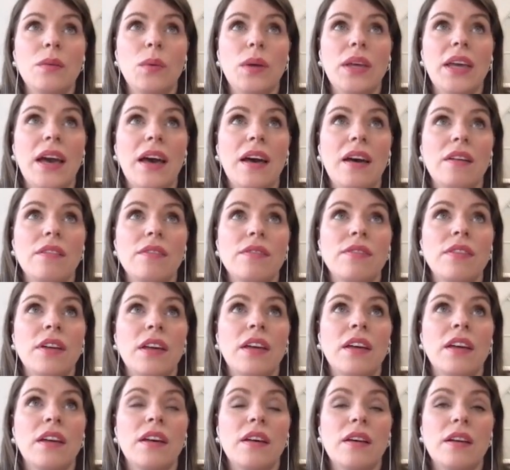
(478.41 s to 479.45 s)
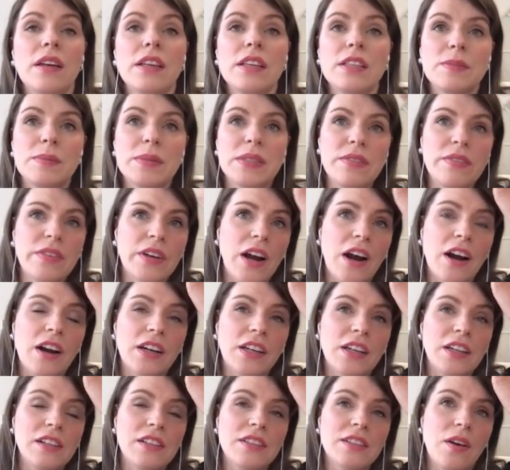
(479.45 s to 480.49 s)
We have specific
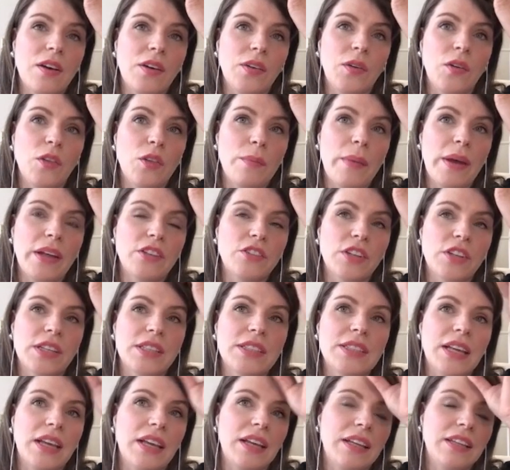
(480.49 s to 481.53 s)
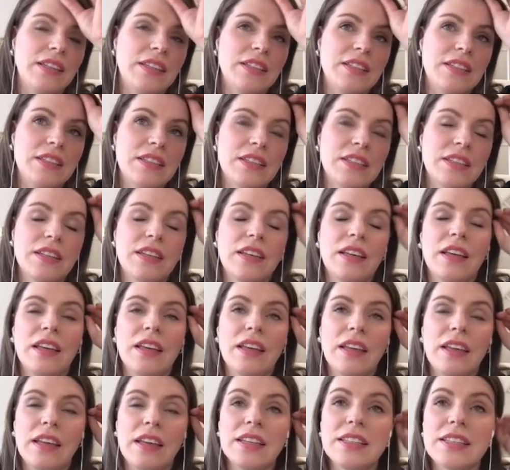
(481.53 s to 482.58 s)
articles all the metrics and
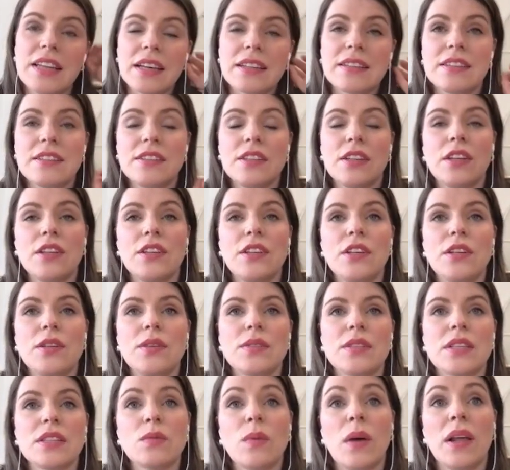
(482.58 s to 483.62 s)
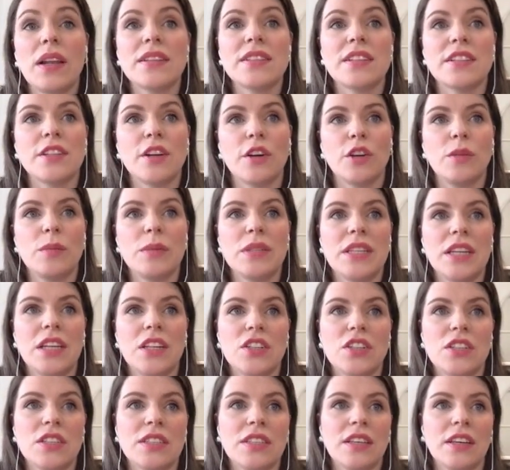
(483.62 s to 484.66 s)
indexes you can use as well as our
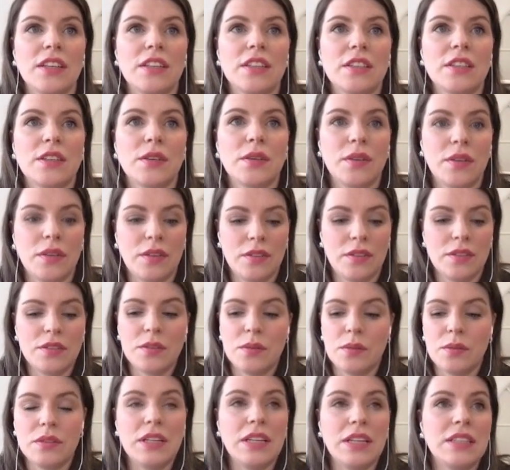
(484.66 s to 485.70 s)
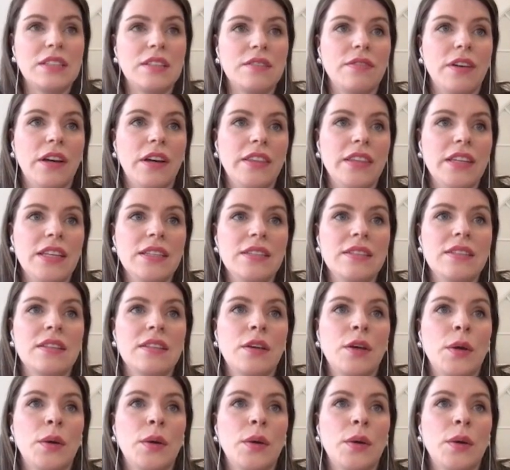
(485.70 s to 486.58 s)
documentation site. So let's define this.